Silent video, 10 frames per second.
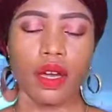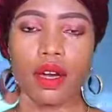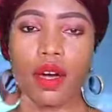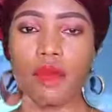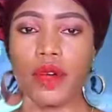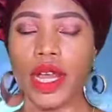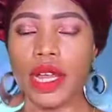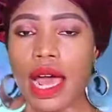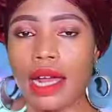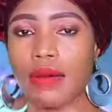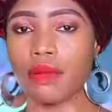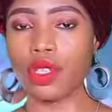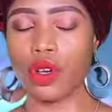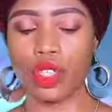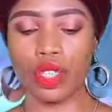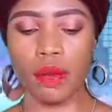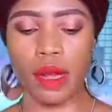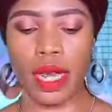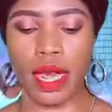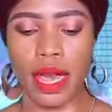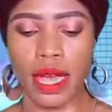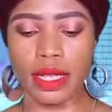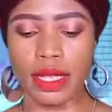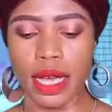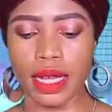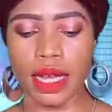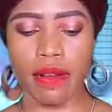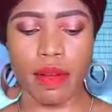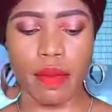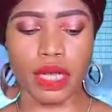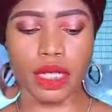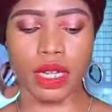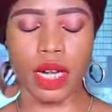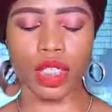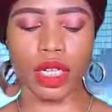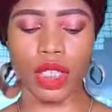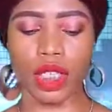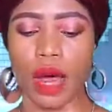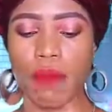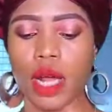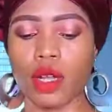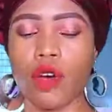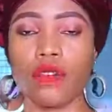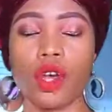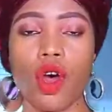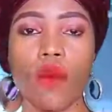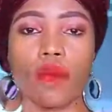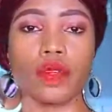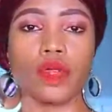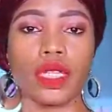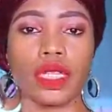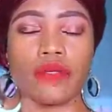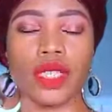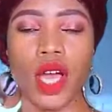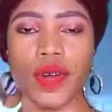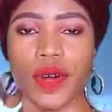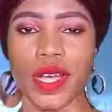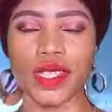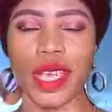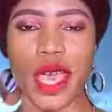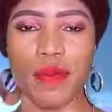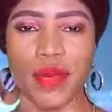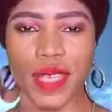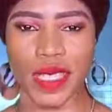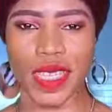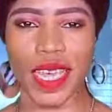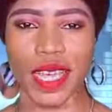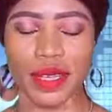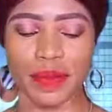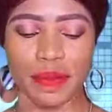Comrade Adams Oshomole has said he remains the national chairman of the All Progressives Congress, APC.